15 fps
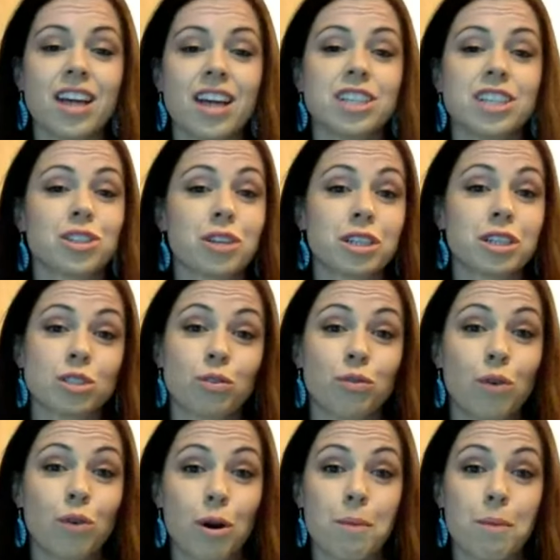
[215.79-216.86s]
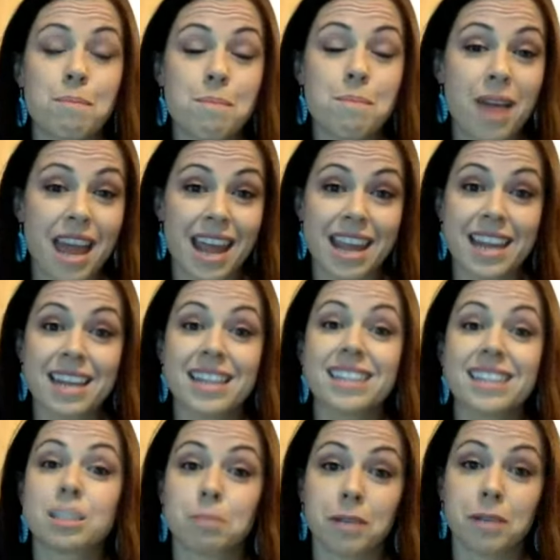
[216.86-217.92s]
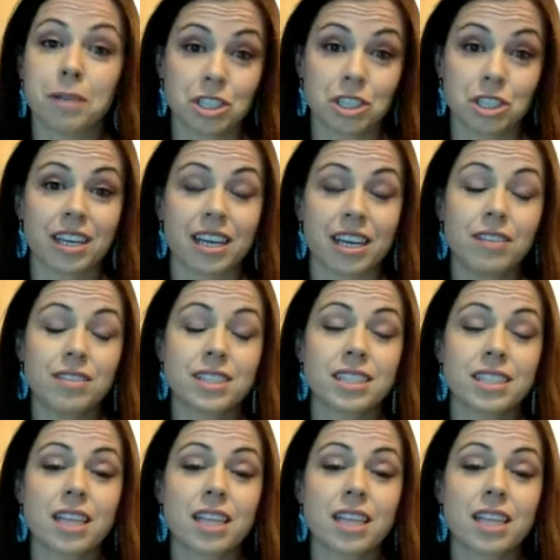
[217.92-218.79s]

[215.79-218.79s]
So there's four main spiritual gifts.